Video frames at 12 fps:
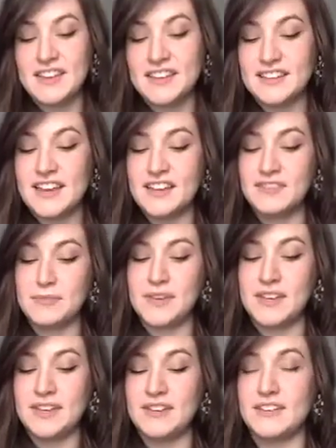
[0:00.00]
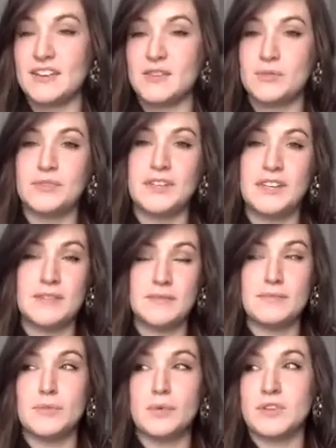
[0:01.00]
it gave me not only
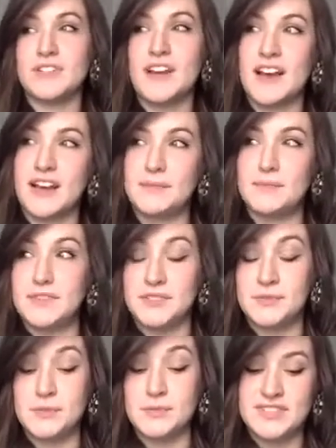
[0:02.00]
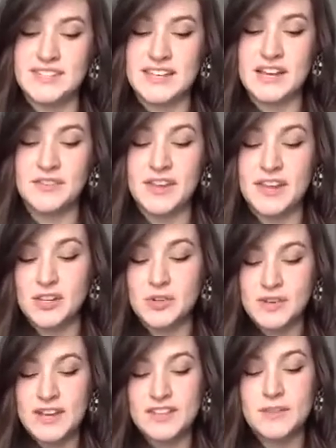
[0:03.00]
more time to sit down and
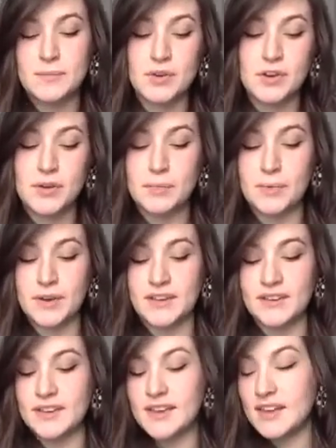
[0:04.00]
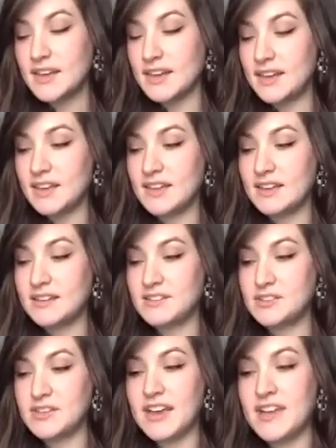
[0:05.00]
create the book, but
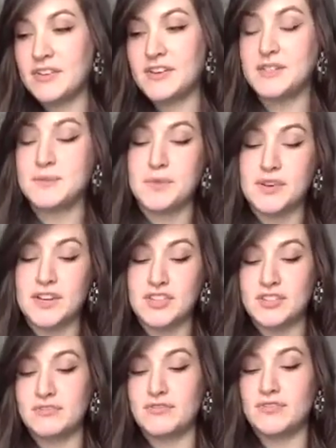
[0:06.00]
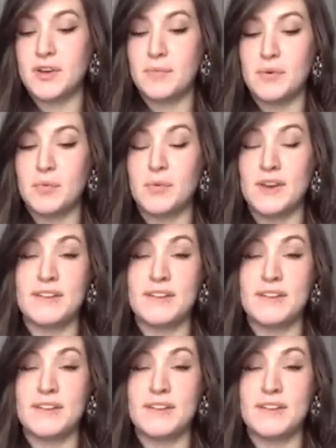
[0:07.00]
to gather inspiration from what